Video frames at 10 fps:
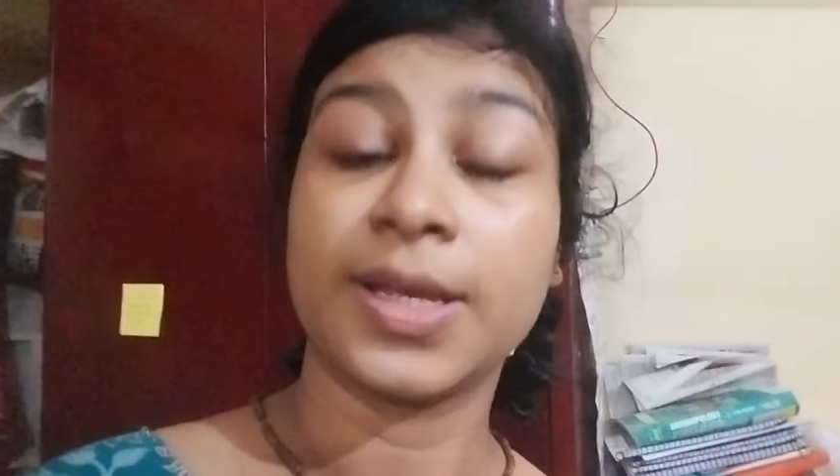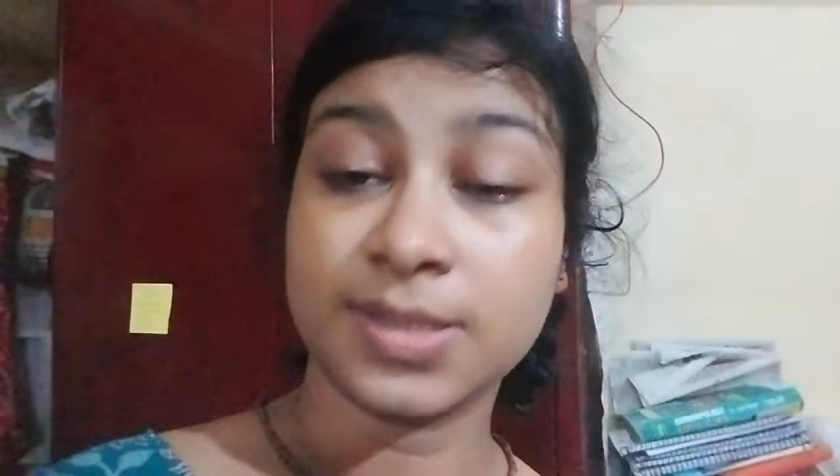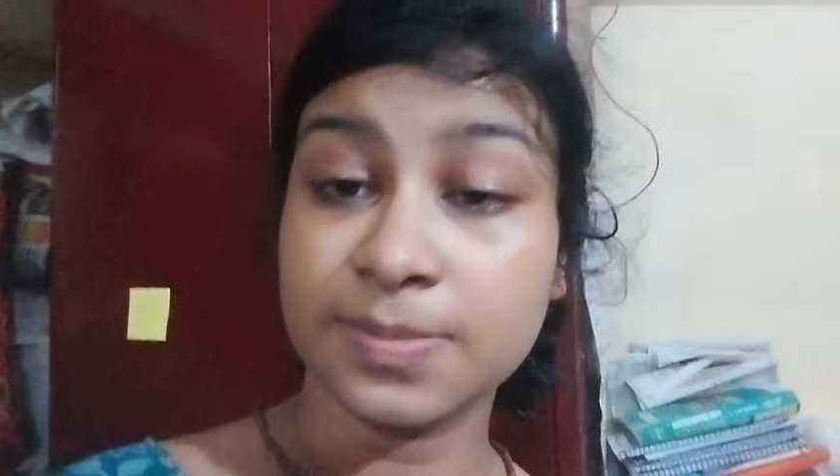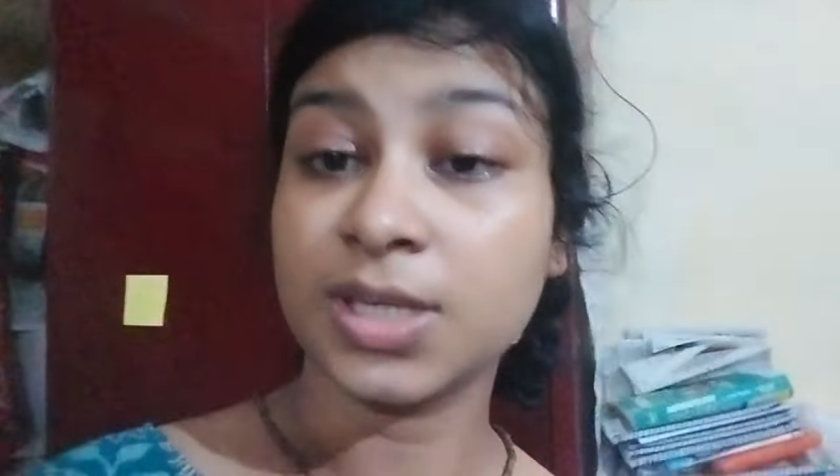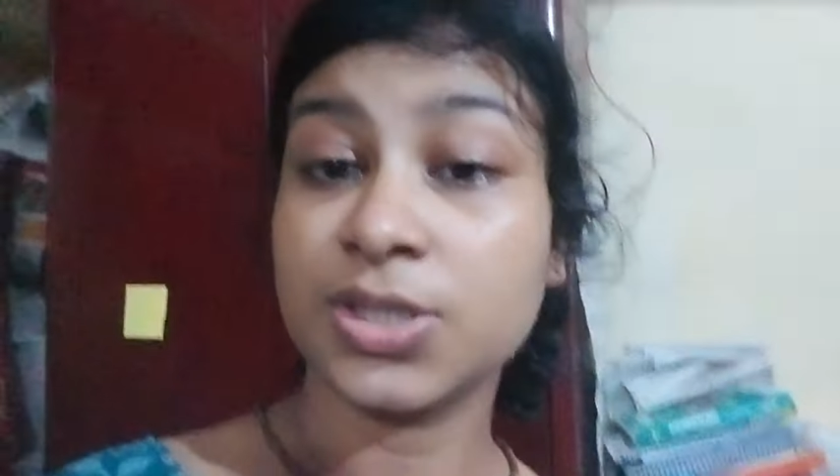
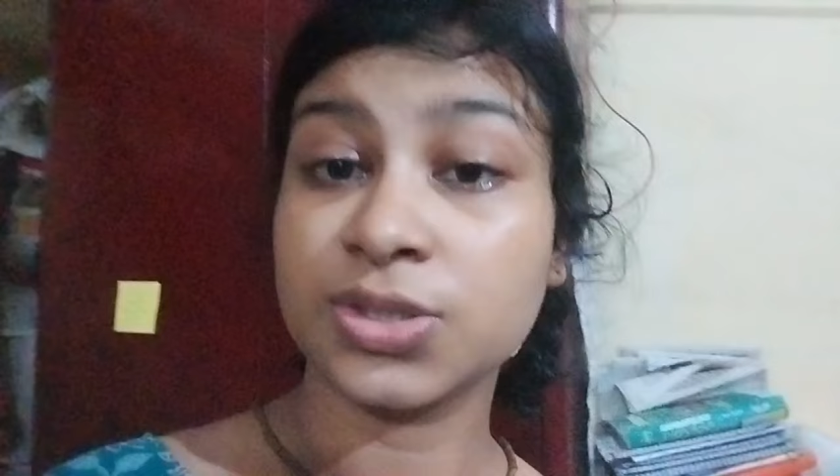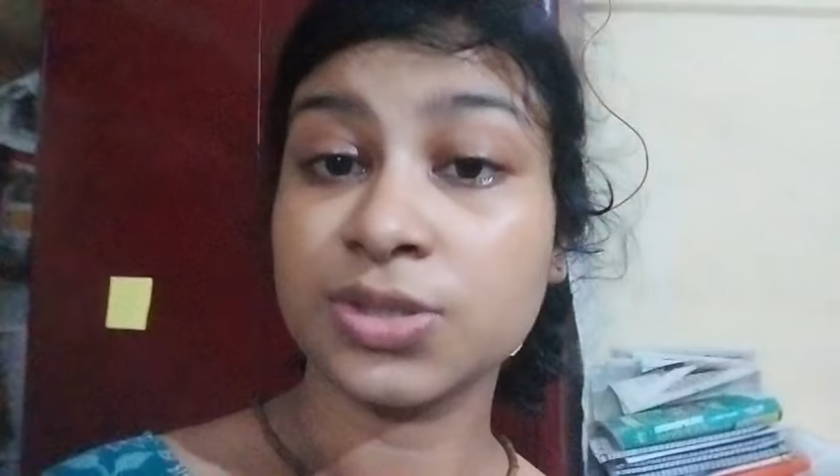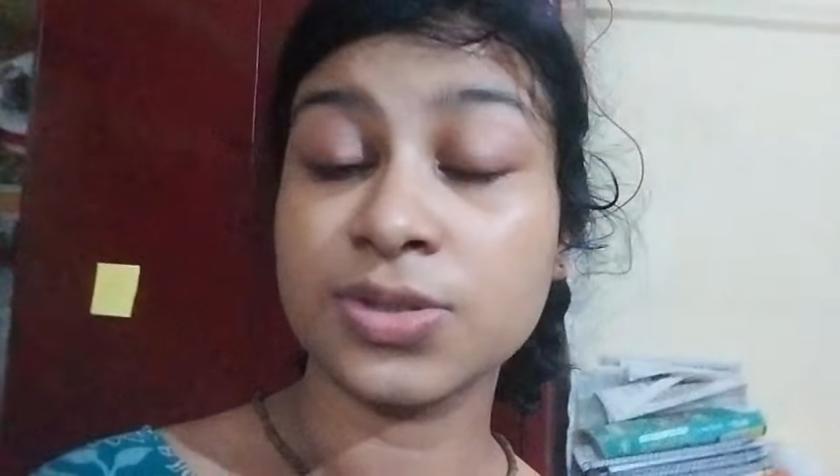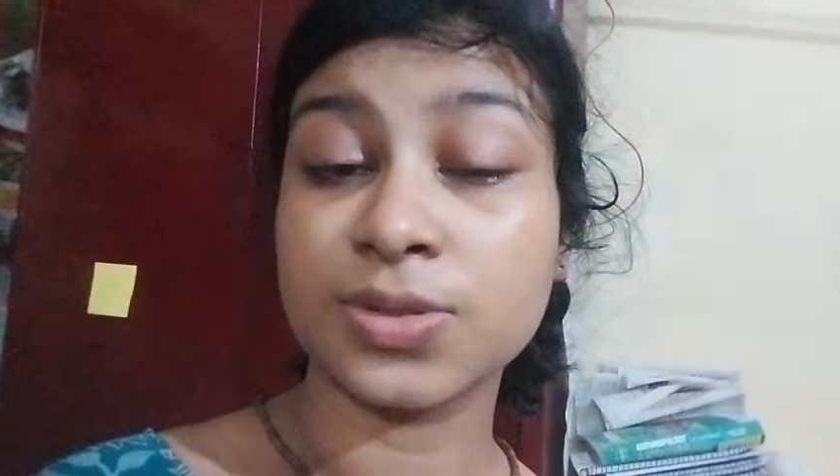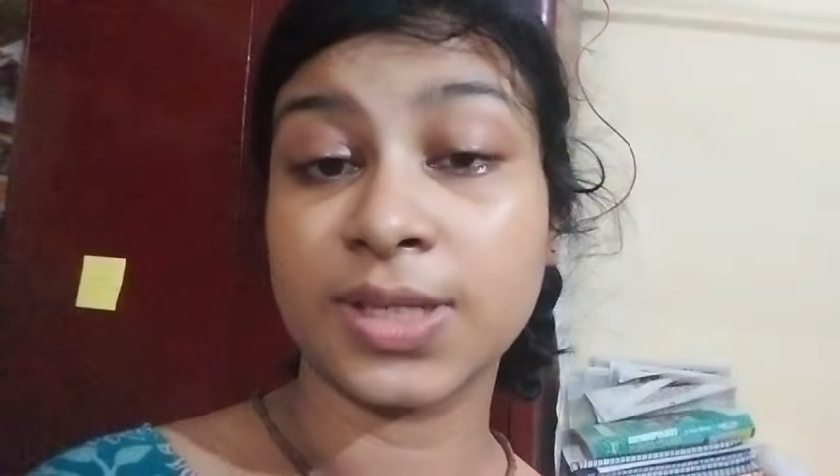
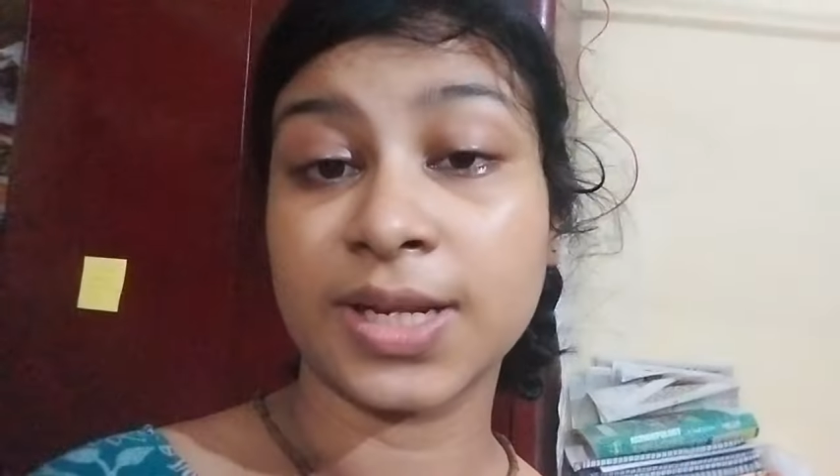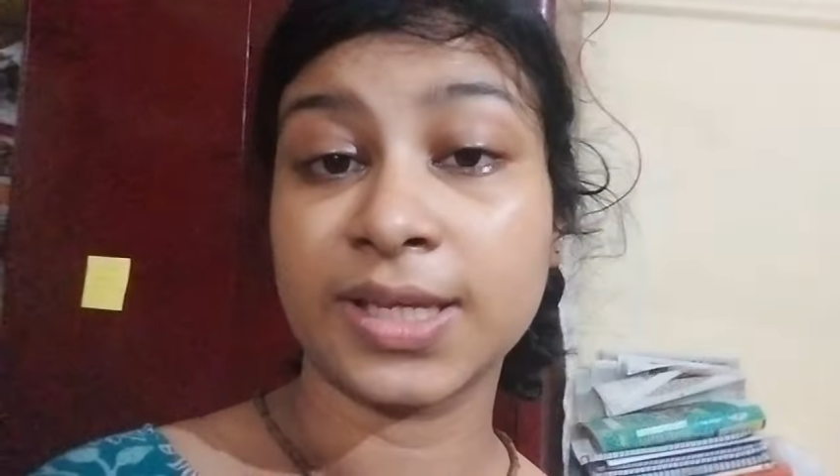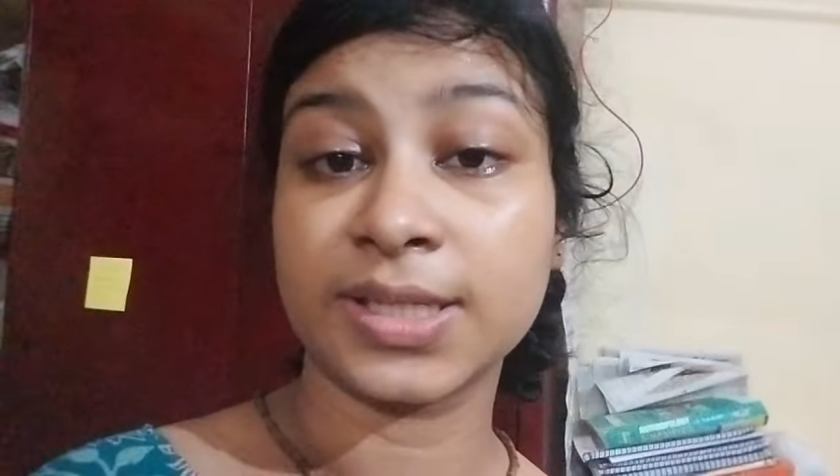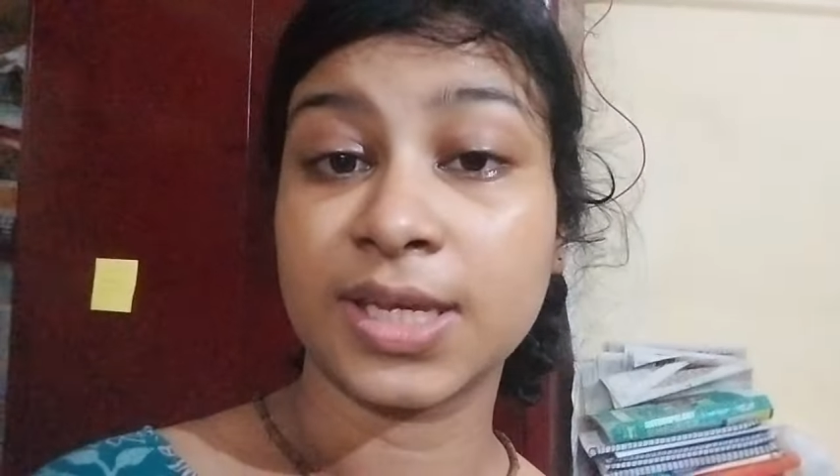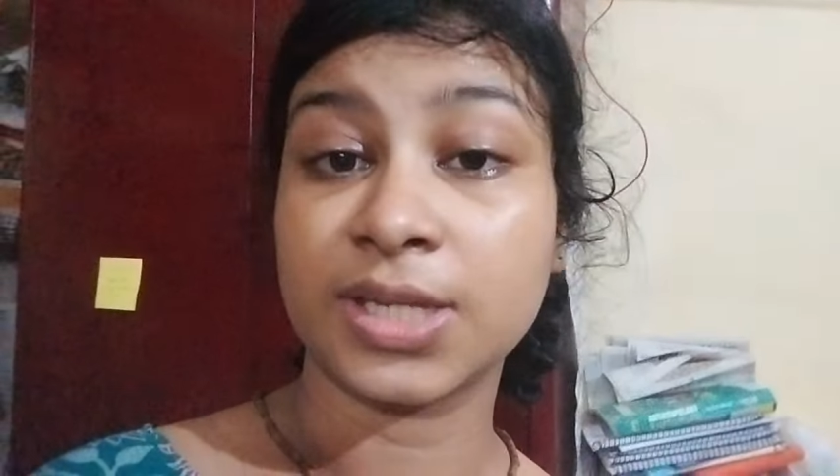examination so that I
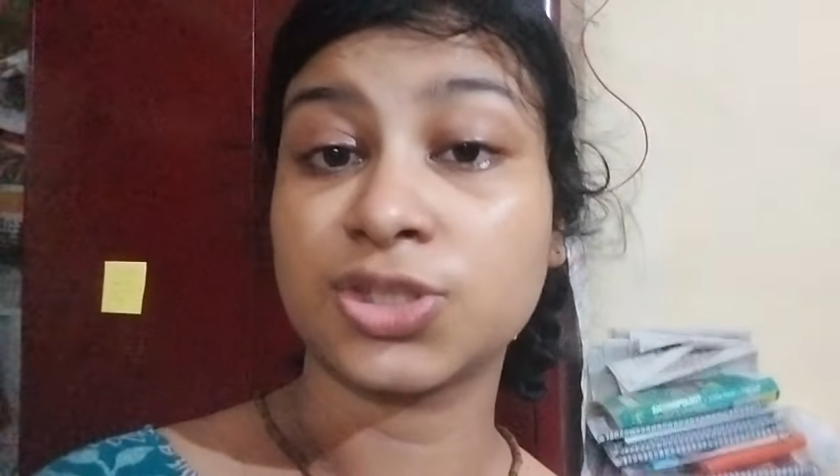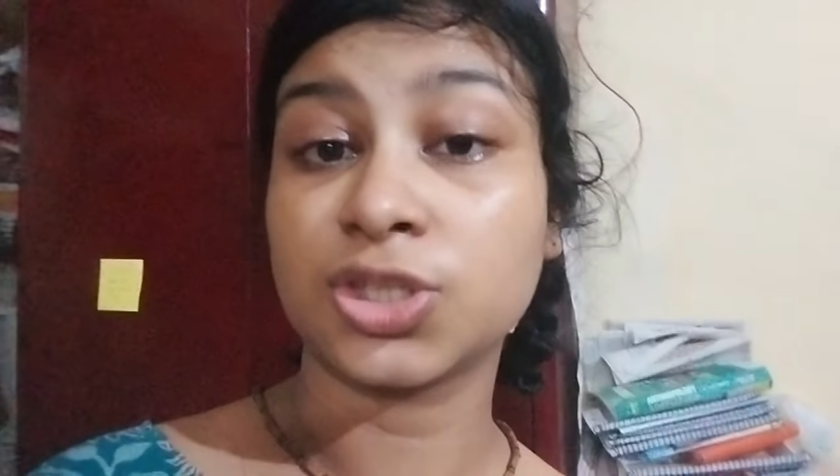can get a